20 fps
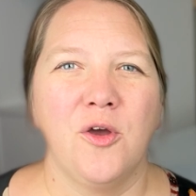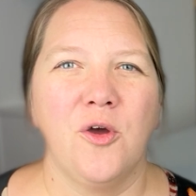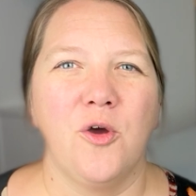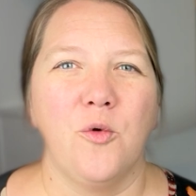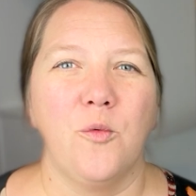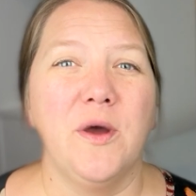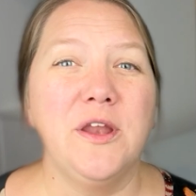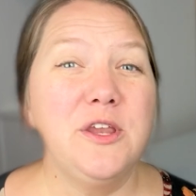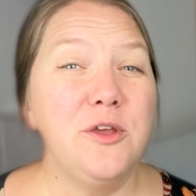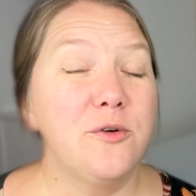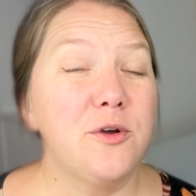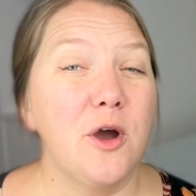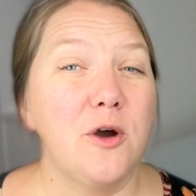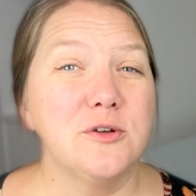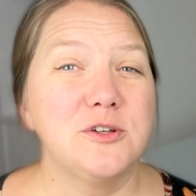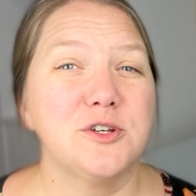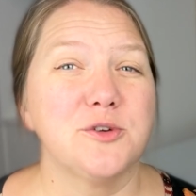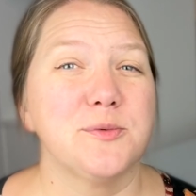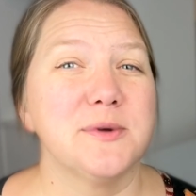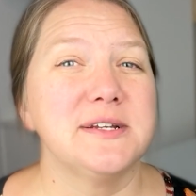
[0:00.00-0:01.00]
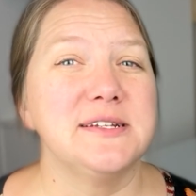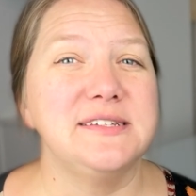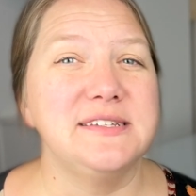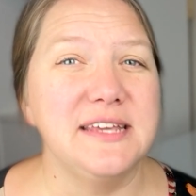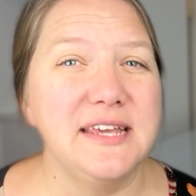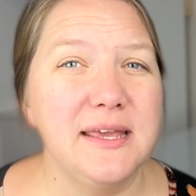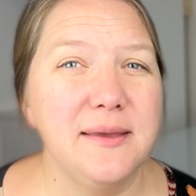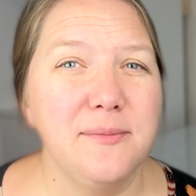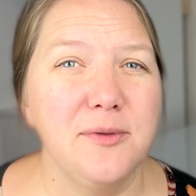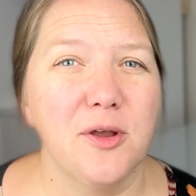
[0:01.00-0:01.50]
When you go to
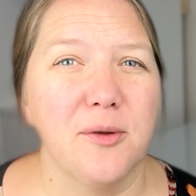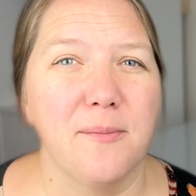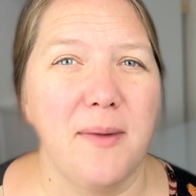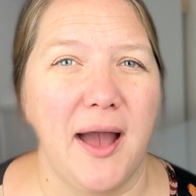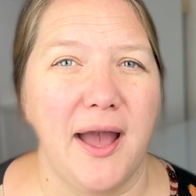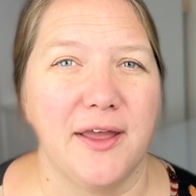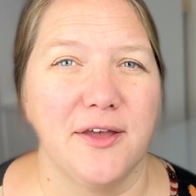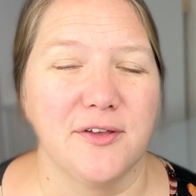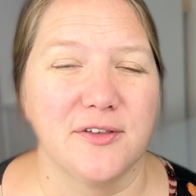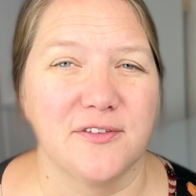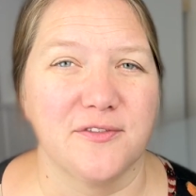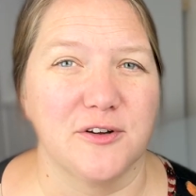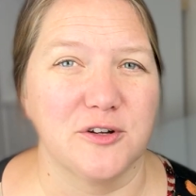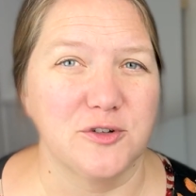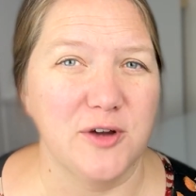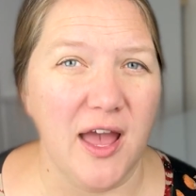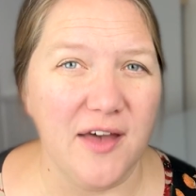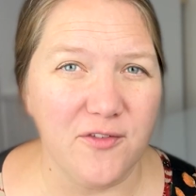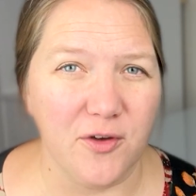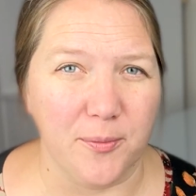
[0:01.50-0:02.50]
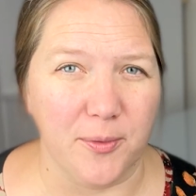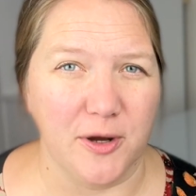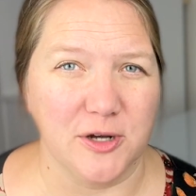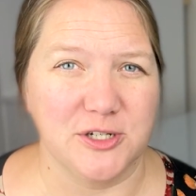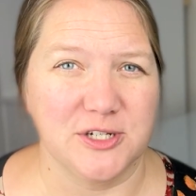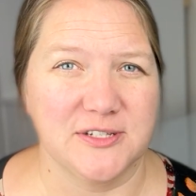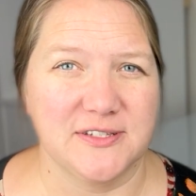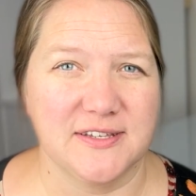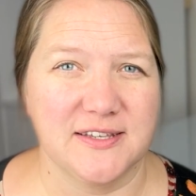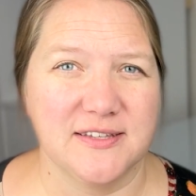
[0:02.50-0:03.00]
redeem your miles for travel
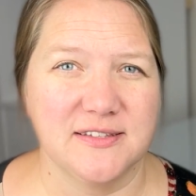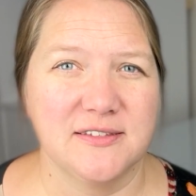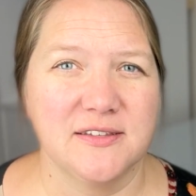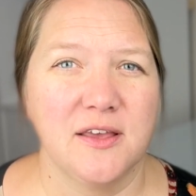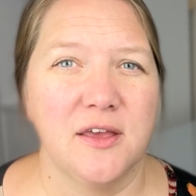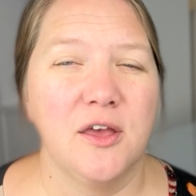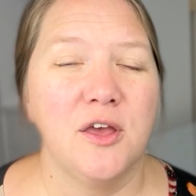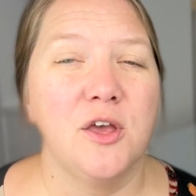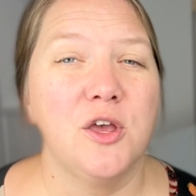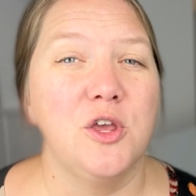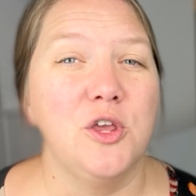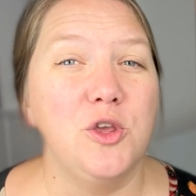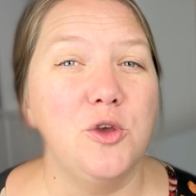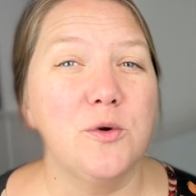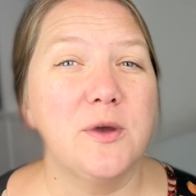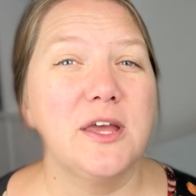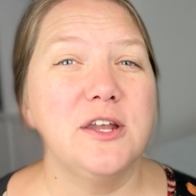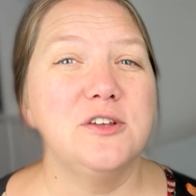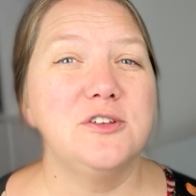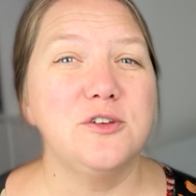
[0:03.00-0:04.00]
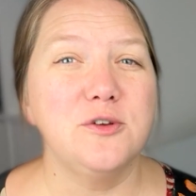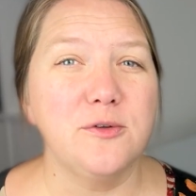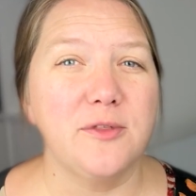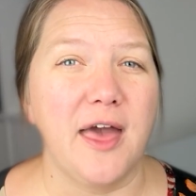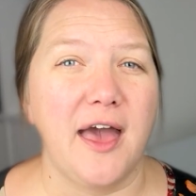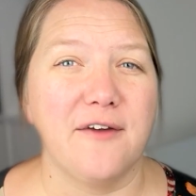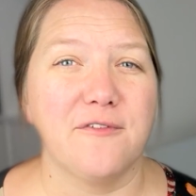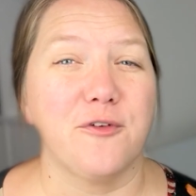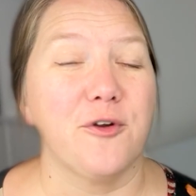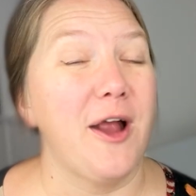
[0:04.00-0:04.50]
purchases, you can do
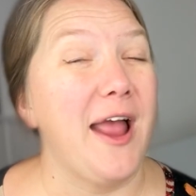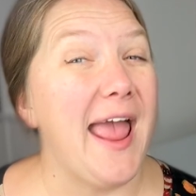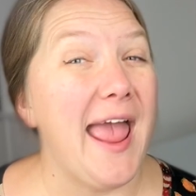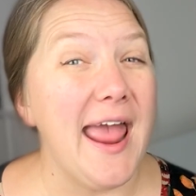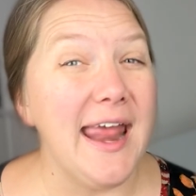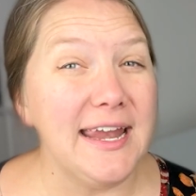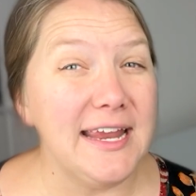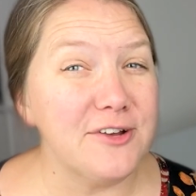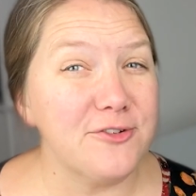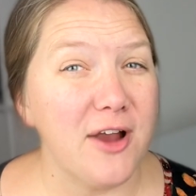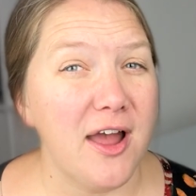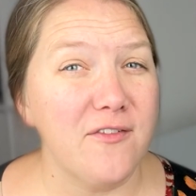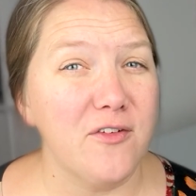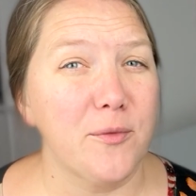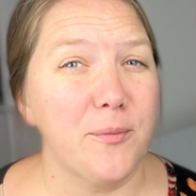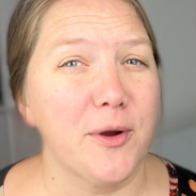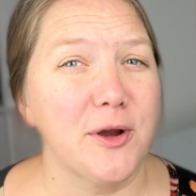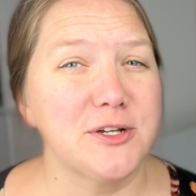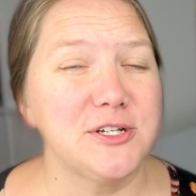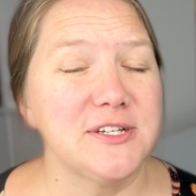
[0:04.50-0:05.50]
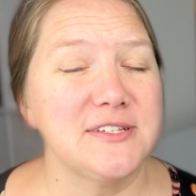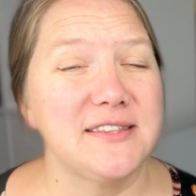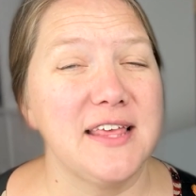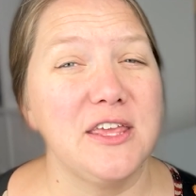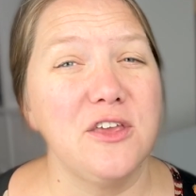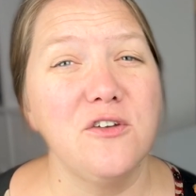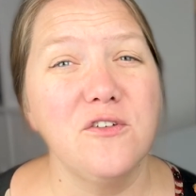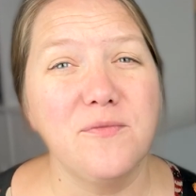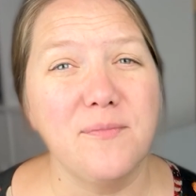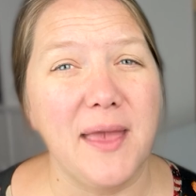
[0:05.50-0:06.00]
that for any travel purchase that
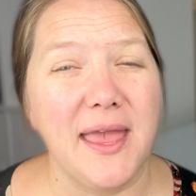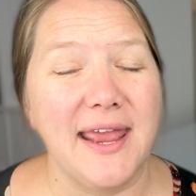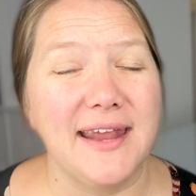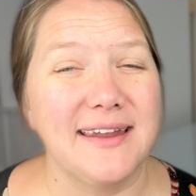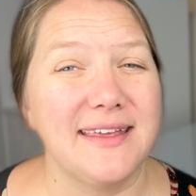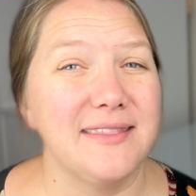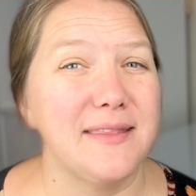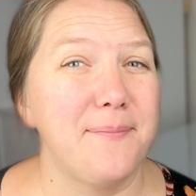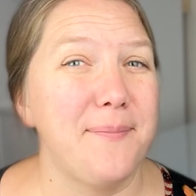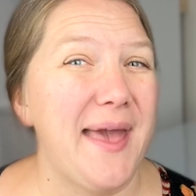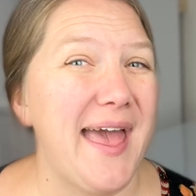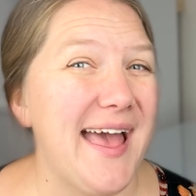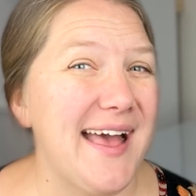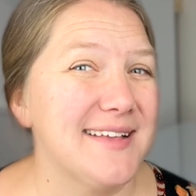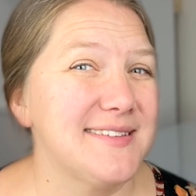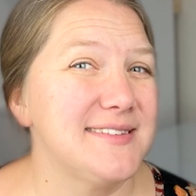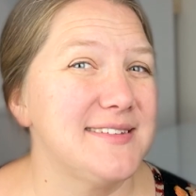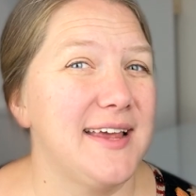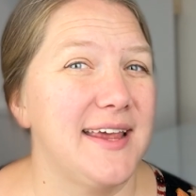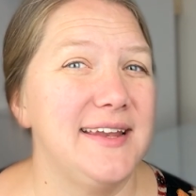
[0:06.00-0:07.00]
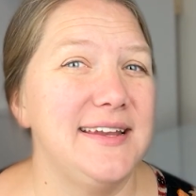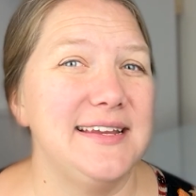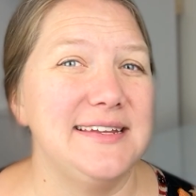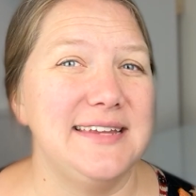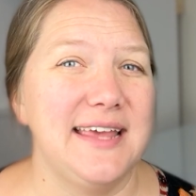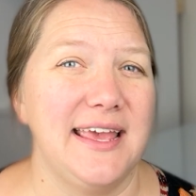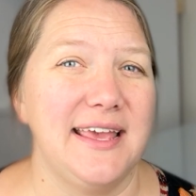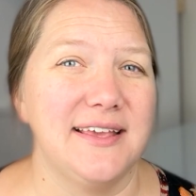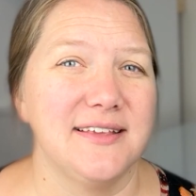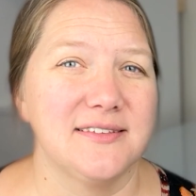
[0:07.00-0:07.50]
you've made in the past 90
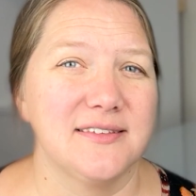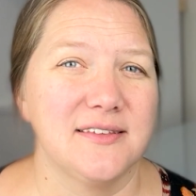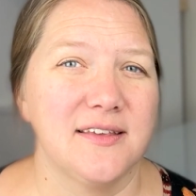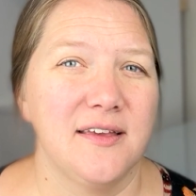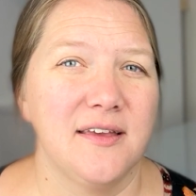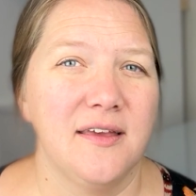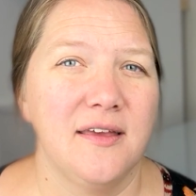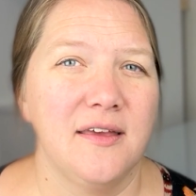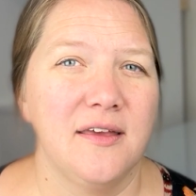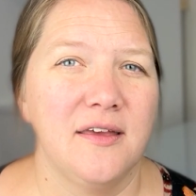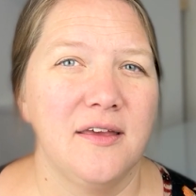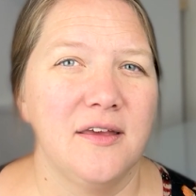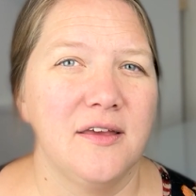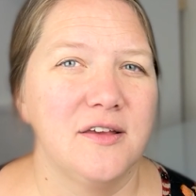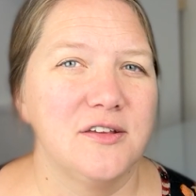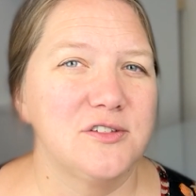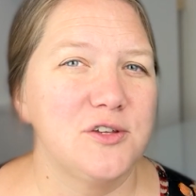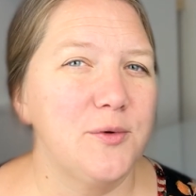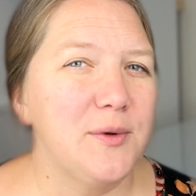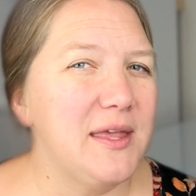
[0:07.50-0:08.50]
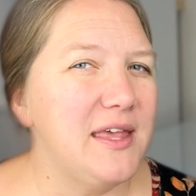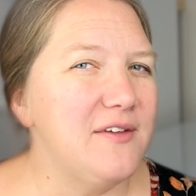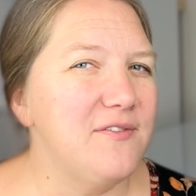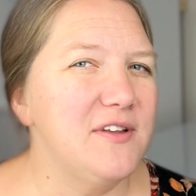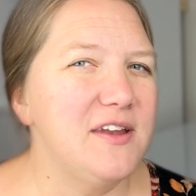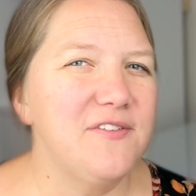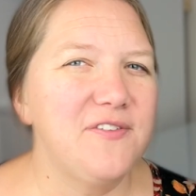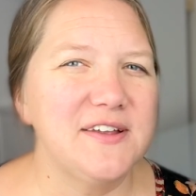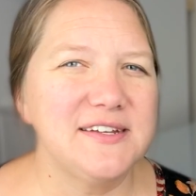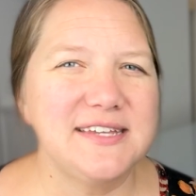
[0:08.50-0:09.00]
days. So even
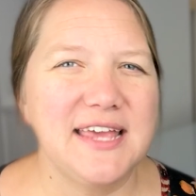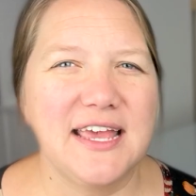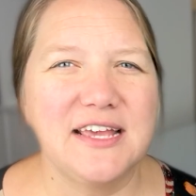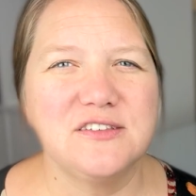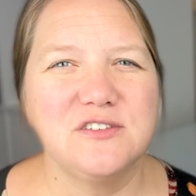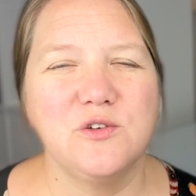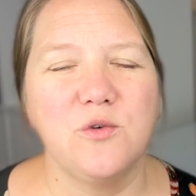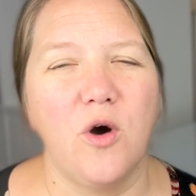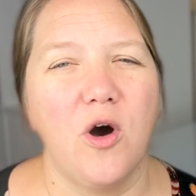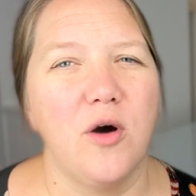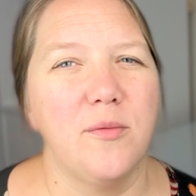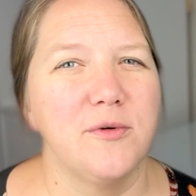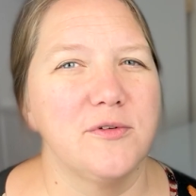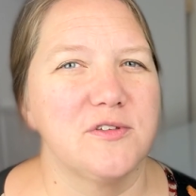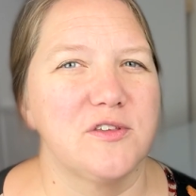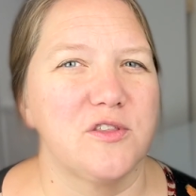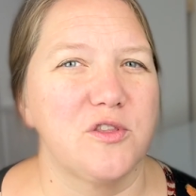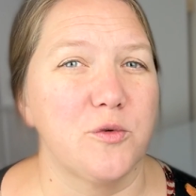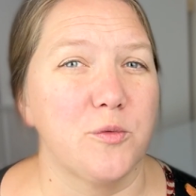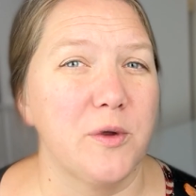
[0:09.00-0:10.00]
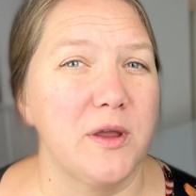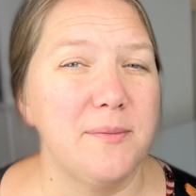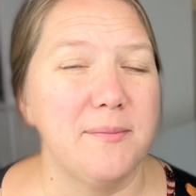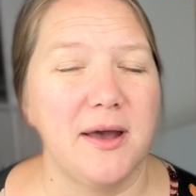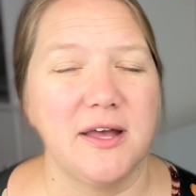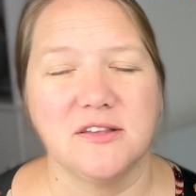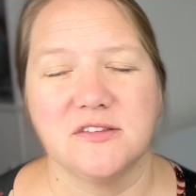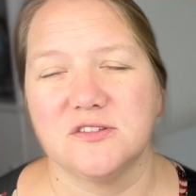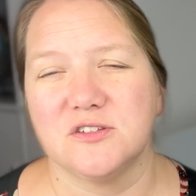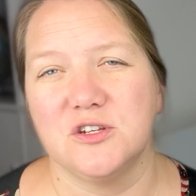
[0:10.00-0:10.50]
if it takes you almost 3
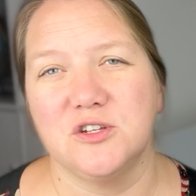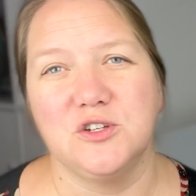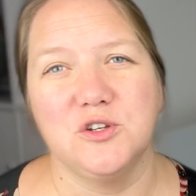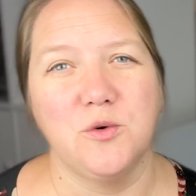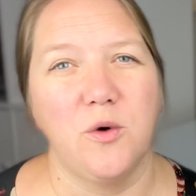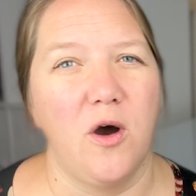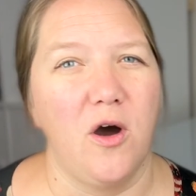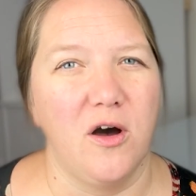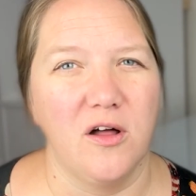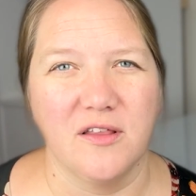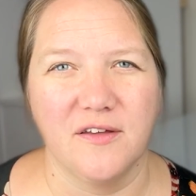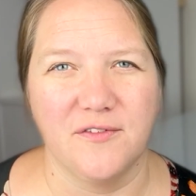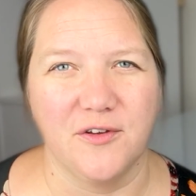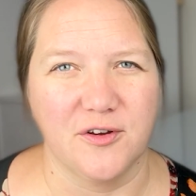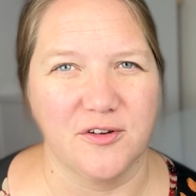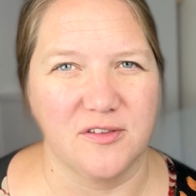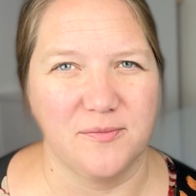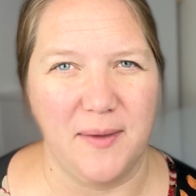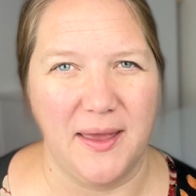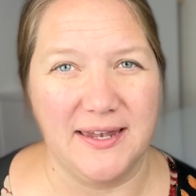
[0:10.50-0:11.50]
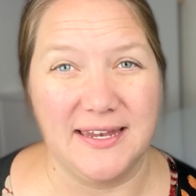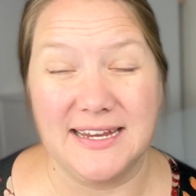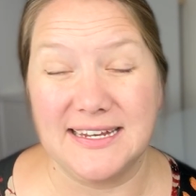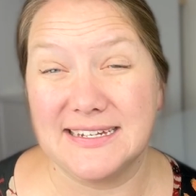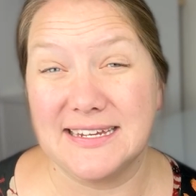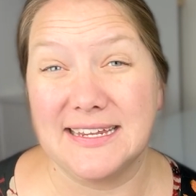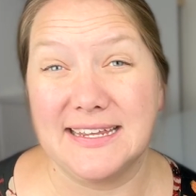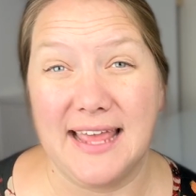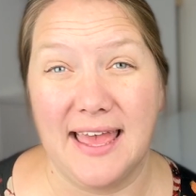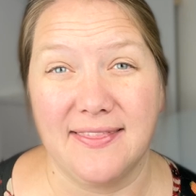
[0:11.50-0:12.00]
months to do all of your spending
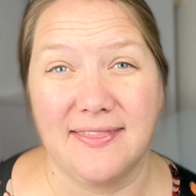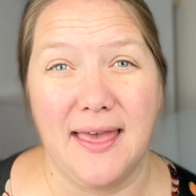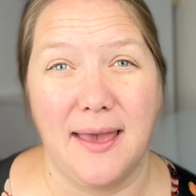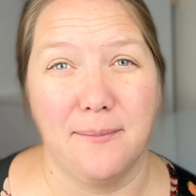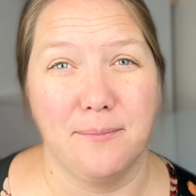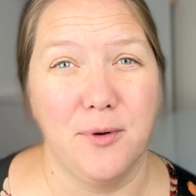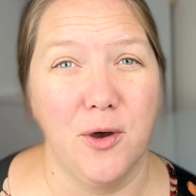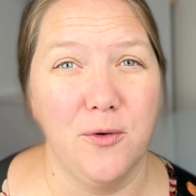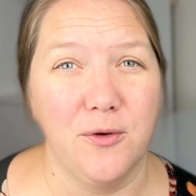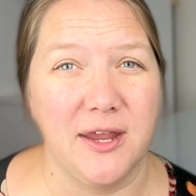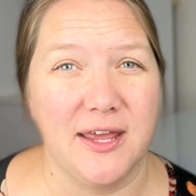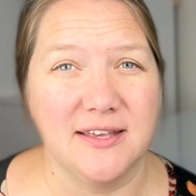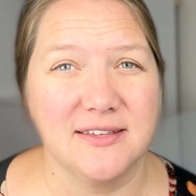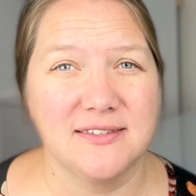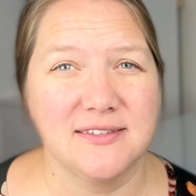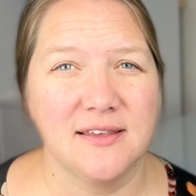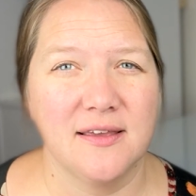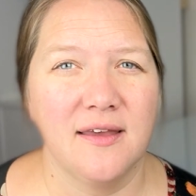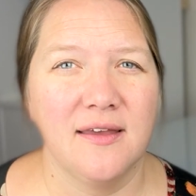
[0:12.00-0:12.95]
to get that bonus,